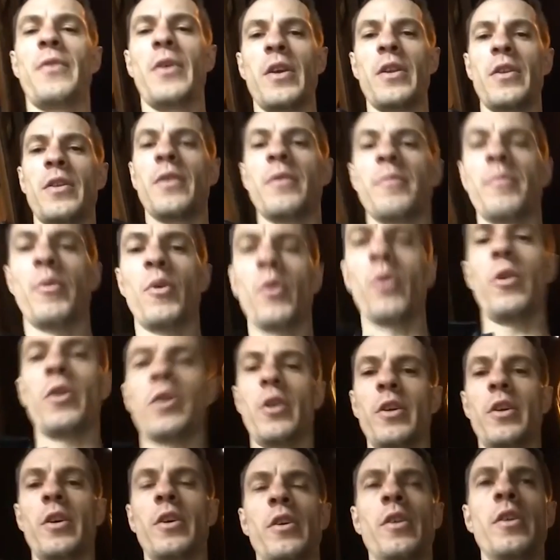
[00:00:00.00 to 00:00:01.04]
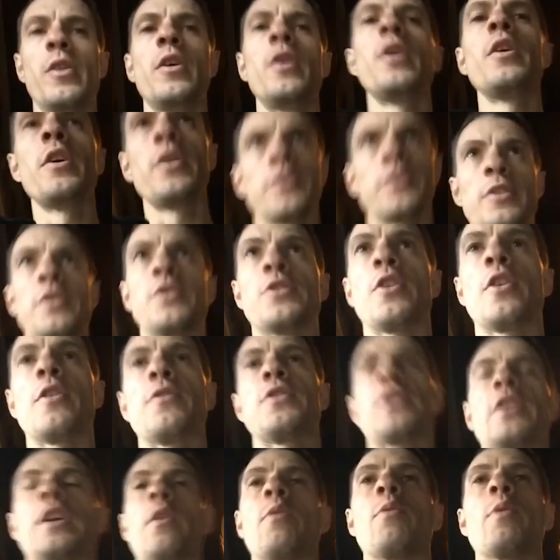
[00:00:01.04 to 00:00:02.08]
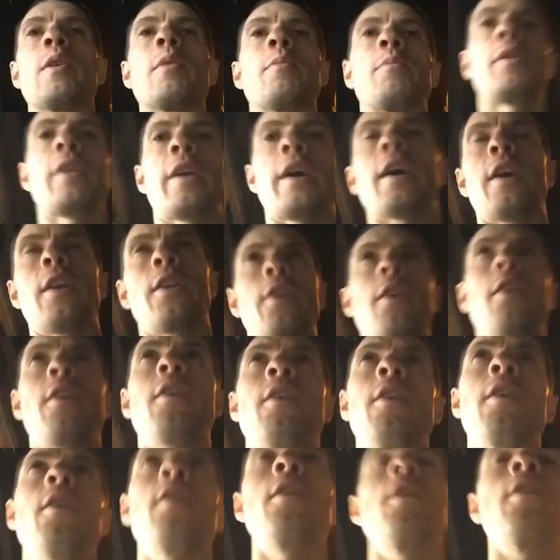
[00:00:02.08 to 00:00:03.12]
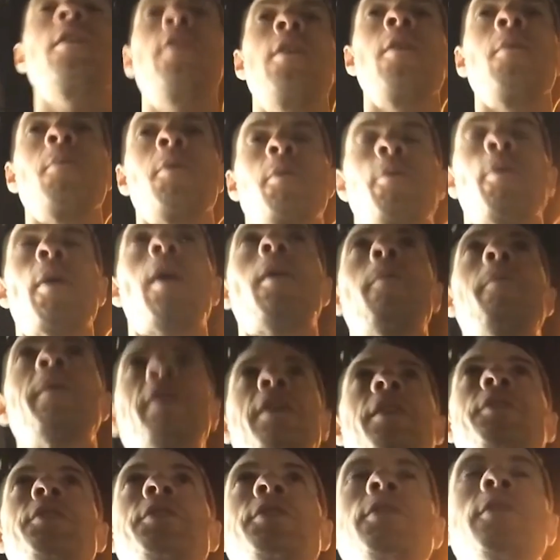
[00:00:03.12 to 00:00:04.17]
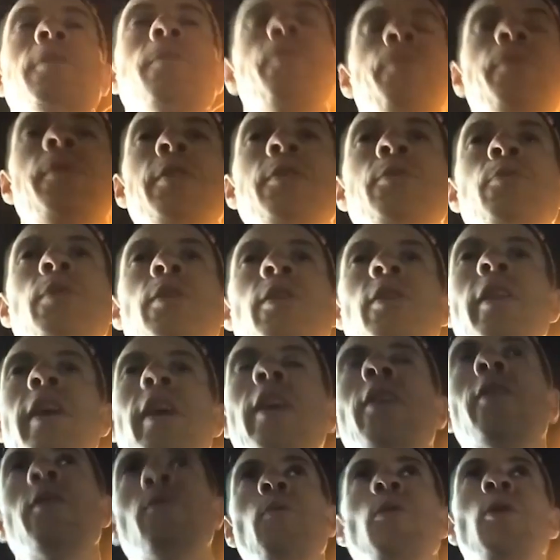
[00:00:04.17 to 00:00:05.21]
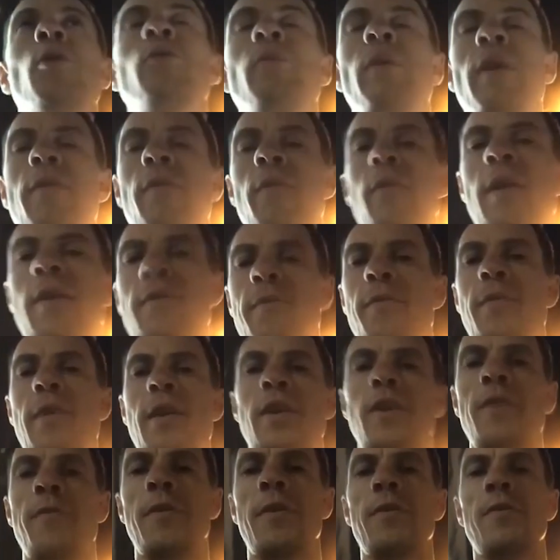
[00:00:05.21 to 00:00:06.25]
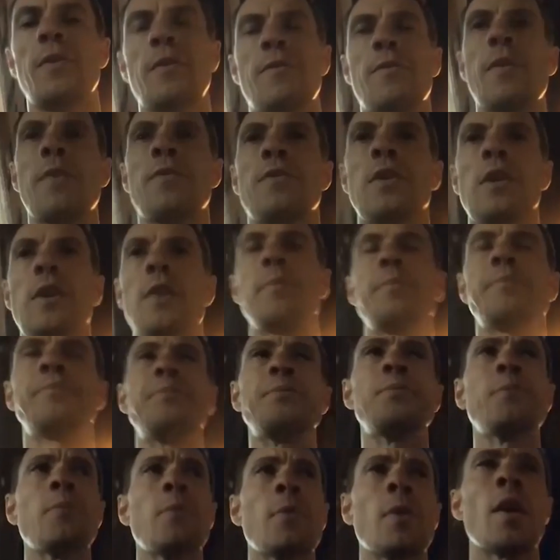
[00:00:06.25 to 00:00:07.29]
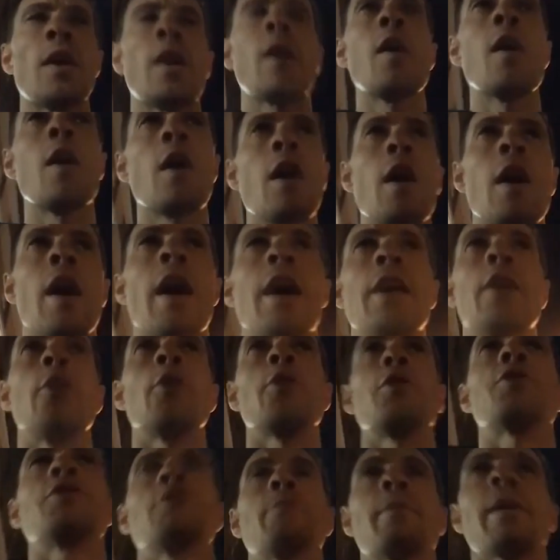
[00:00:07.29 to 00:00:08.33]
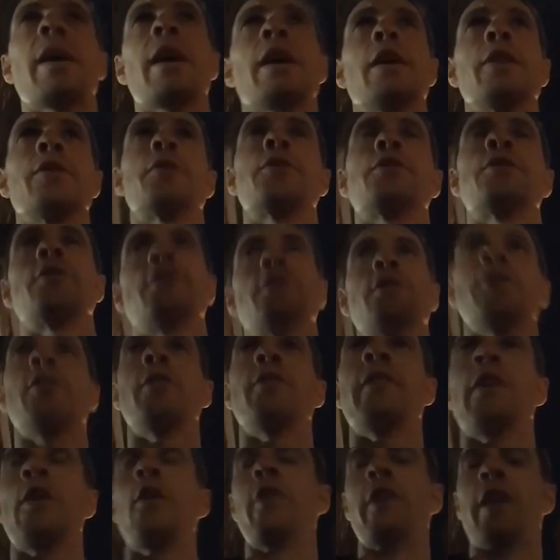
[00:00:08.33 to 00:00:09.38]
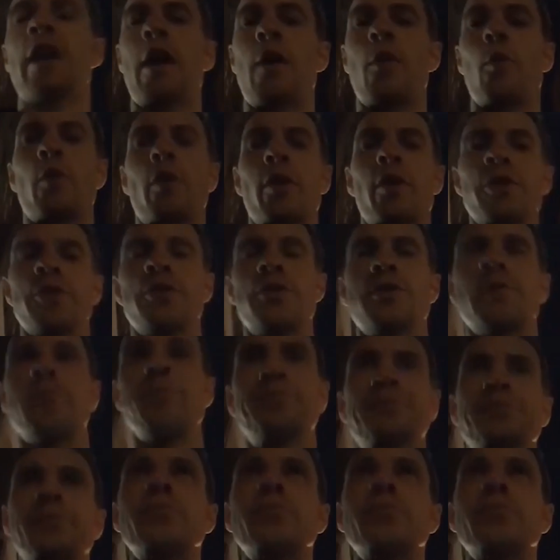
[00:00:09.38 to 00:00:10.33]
front board deserved to get replayed. The problem is when you rolled away from that fakie 50-50, I noticed your pants, and they only got worse.